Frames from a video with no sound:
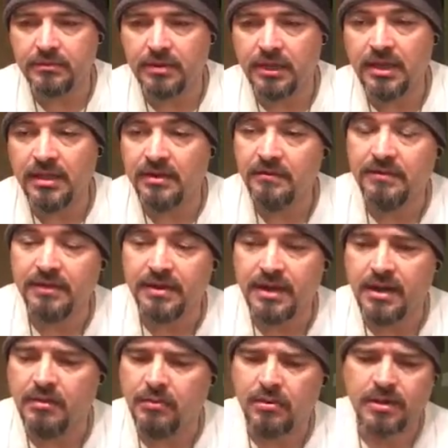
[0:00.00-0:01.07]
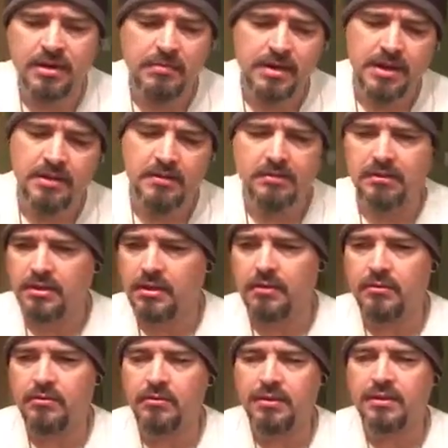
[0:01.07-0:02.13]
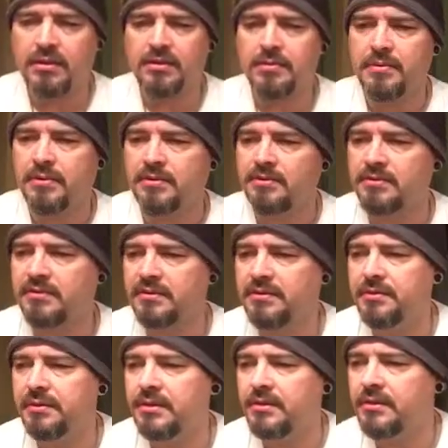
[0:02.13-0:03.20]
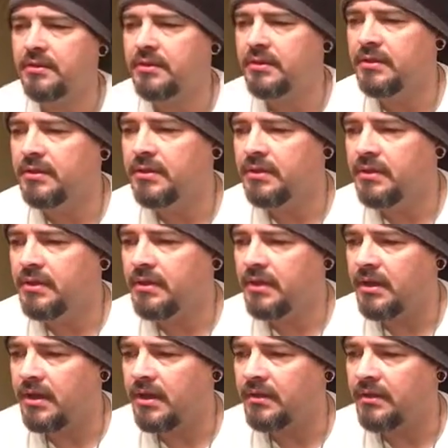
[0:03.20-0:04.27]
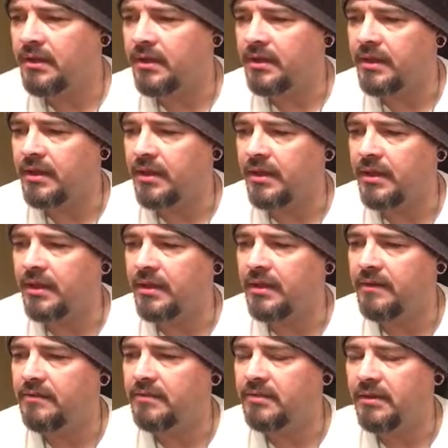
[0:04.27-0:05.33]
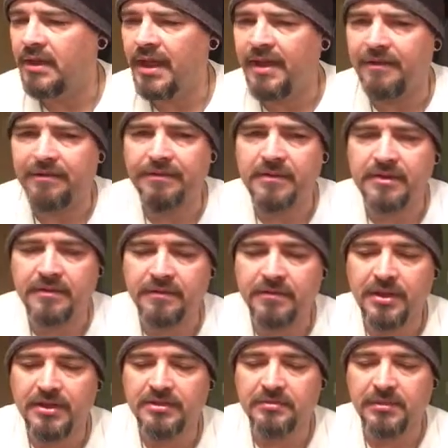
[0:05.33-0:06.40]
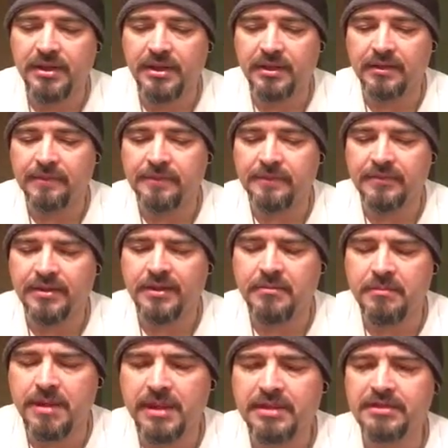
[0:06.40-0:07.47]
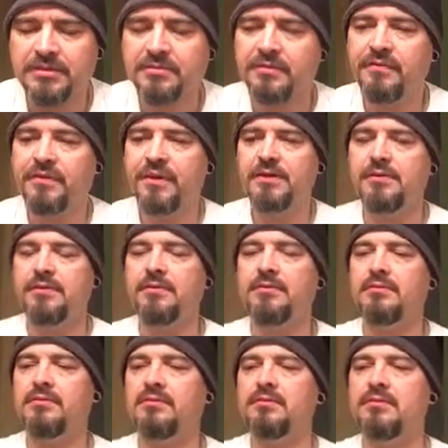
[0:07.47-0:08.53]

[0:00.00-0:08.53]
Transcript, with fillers: love and not worry about you know what the other person's doing, I think uh, it gives life to the flesh. Meaning, it makes you feel